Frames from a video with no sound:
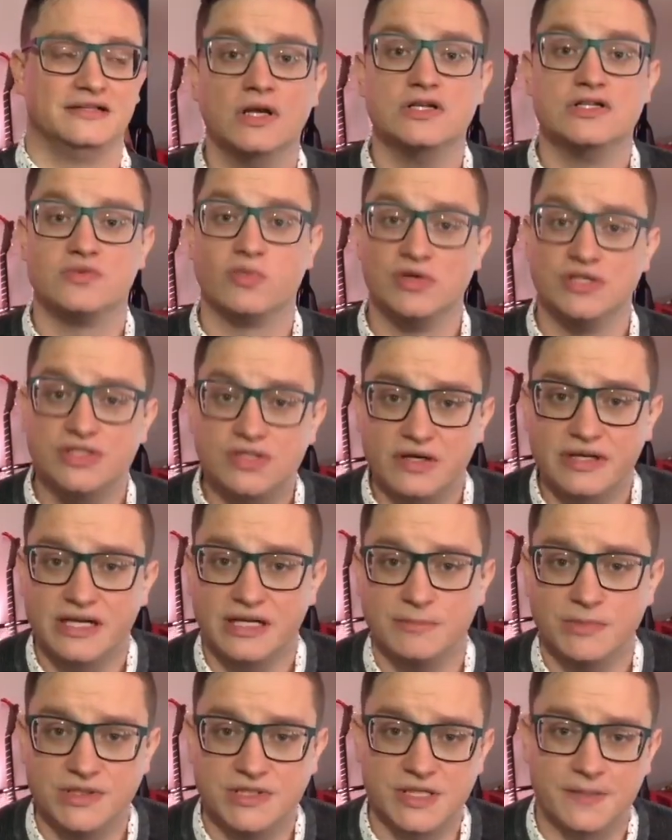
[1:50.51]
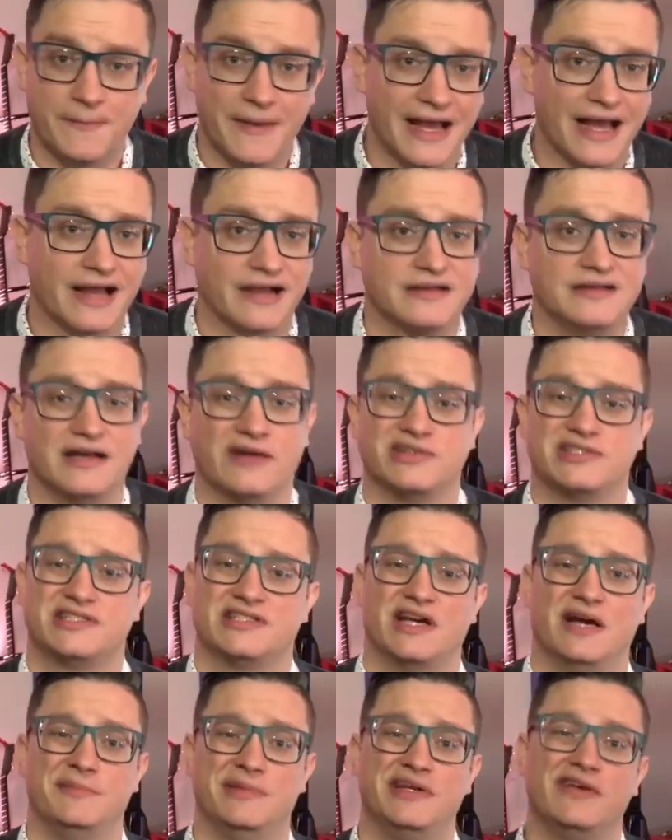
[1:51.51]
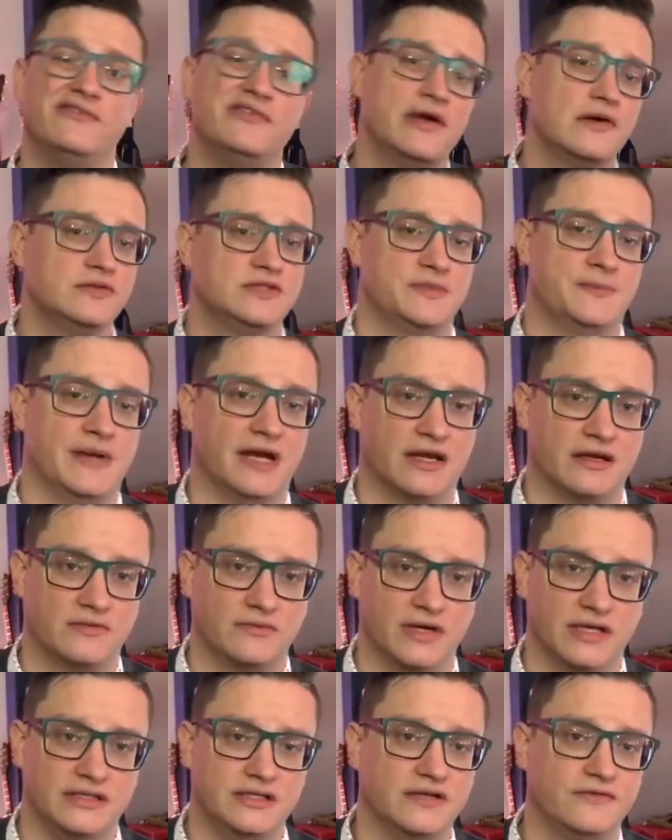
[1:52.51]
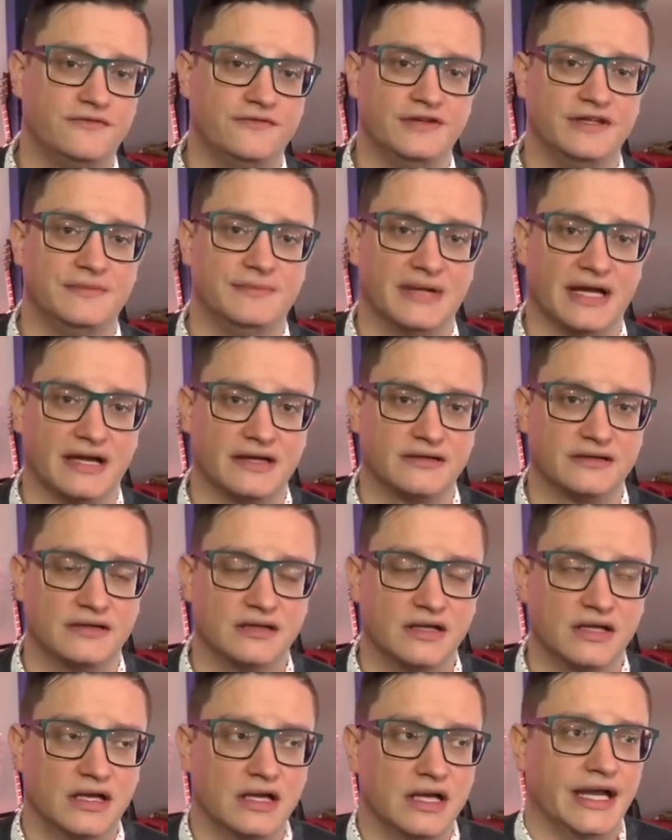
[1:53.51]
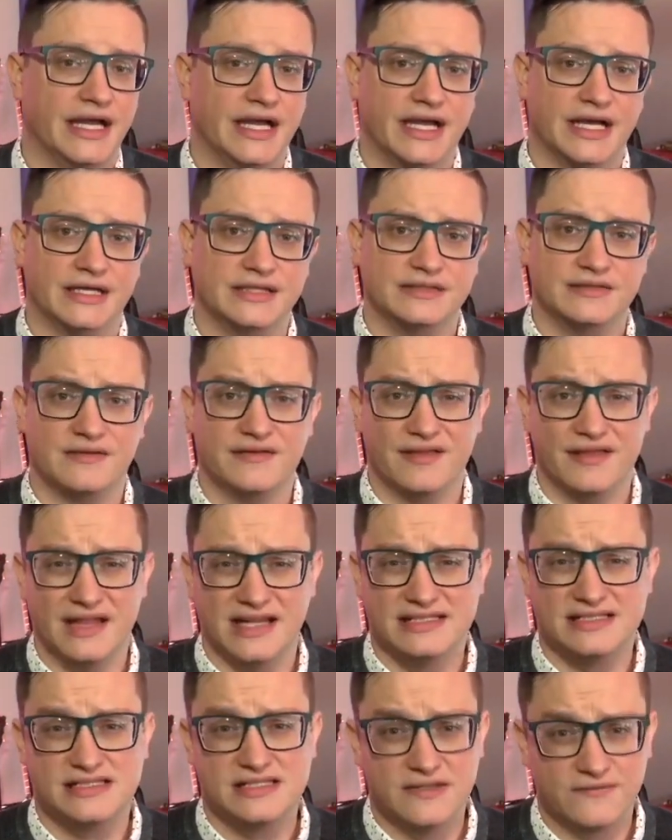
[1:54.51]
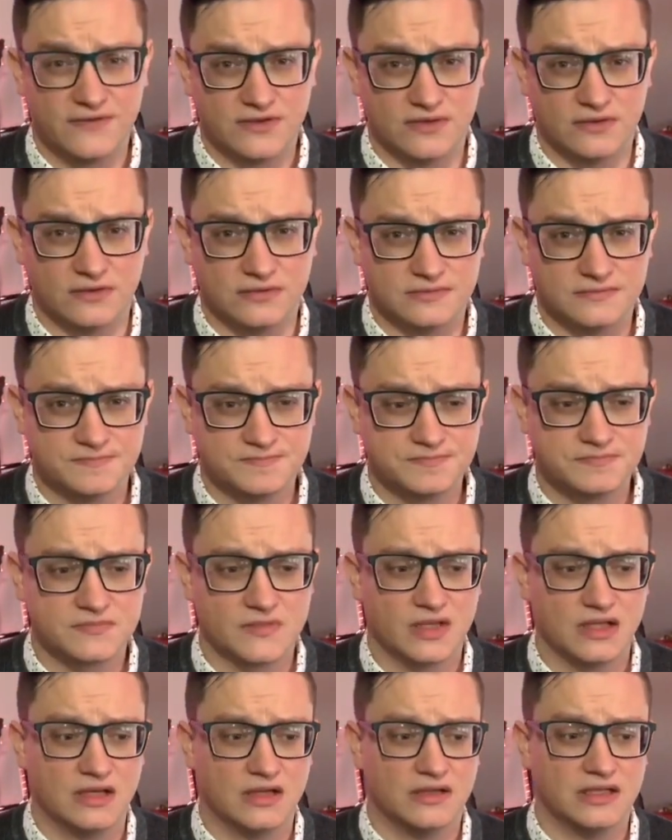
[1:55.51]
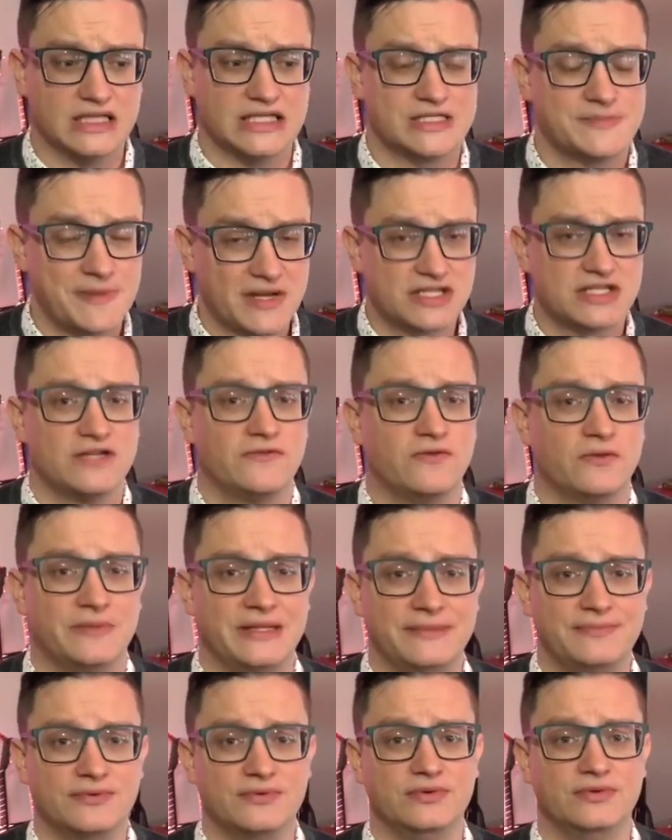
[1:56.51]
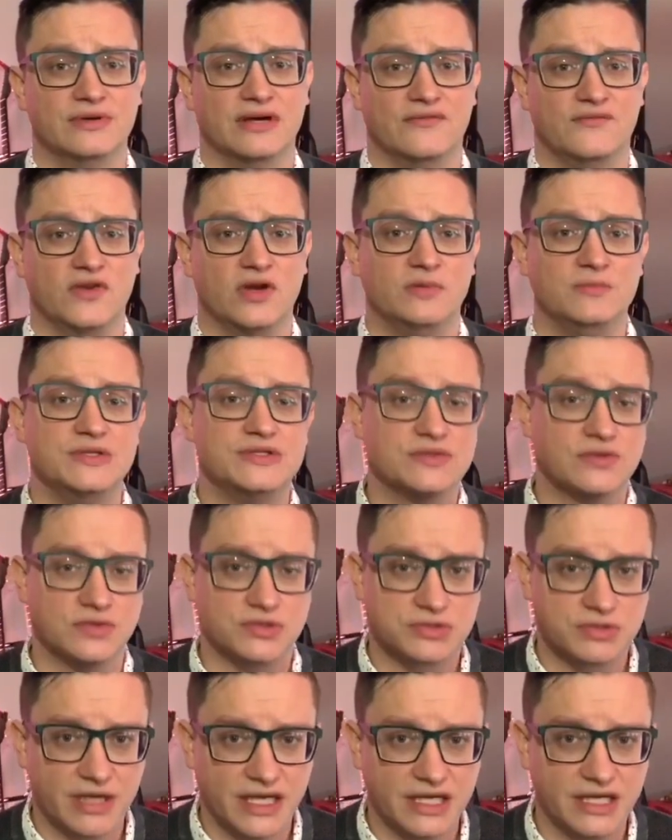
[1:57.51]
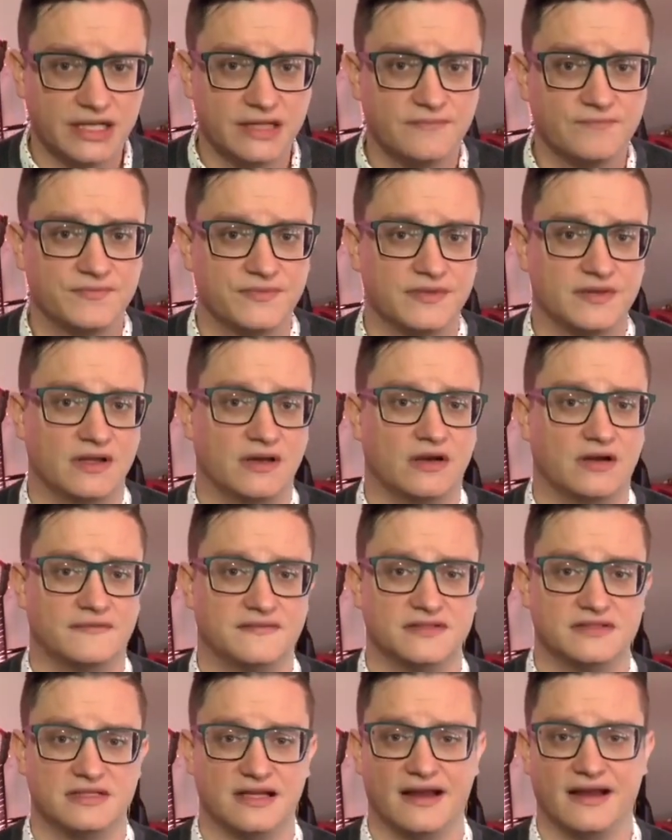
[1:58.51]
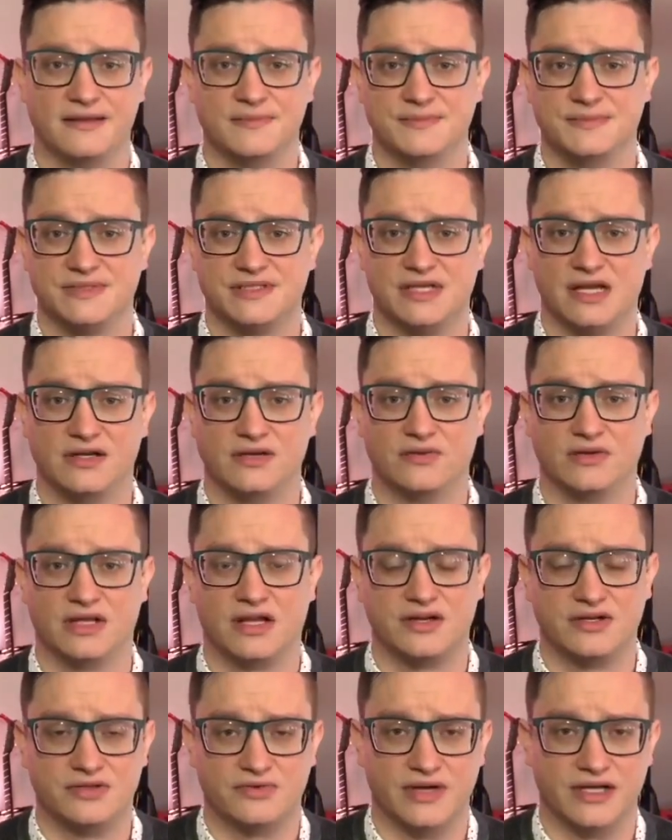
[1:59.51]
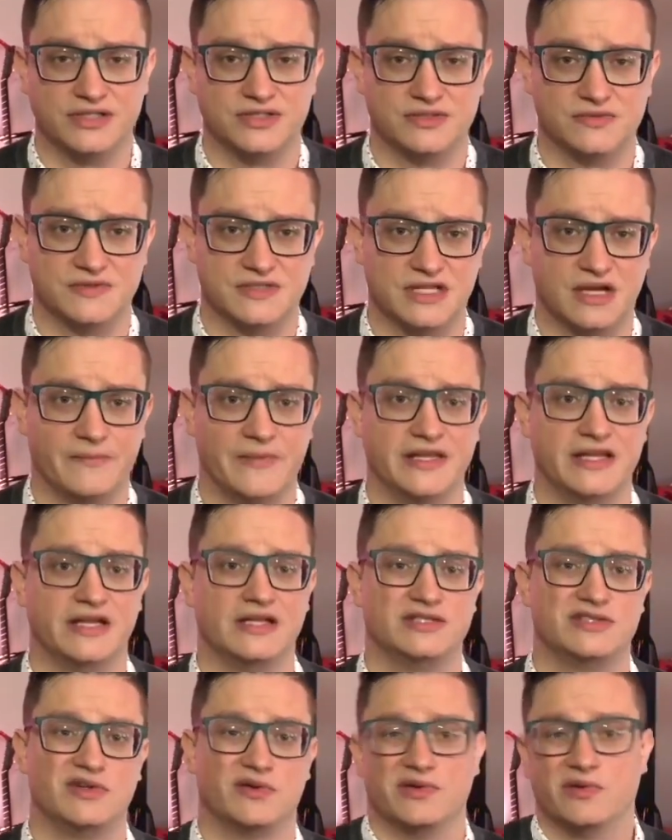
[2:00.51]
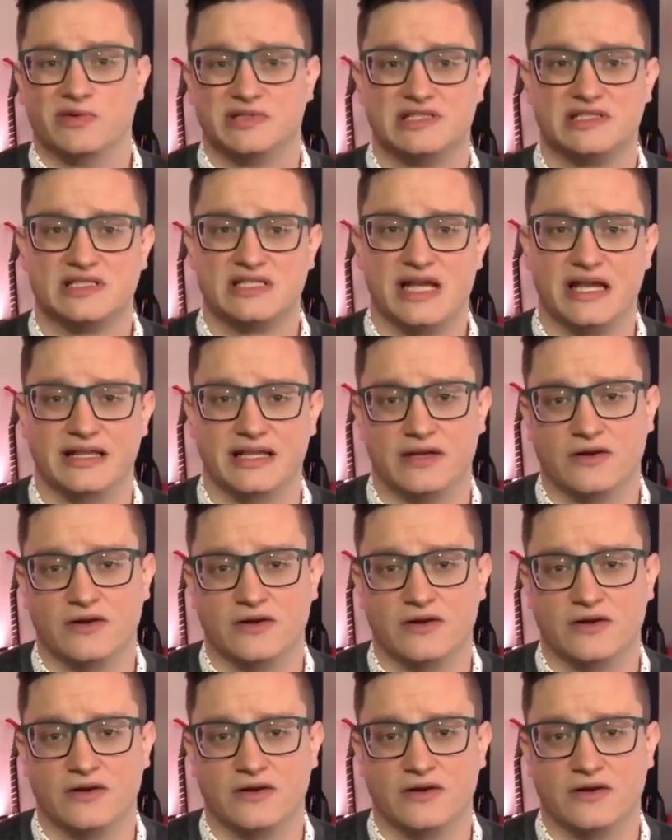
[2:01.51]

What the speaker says: So once you start getting music back, now it's time to give notes back, right? Give feedback. And that's difficult, especially for people who have no musical training. Oftentimes, I know a lot of directors will tell me they just don't know what to say.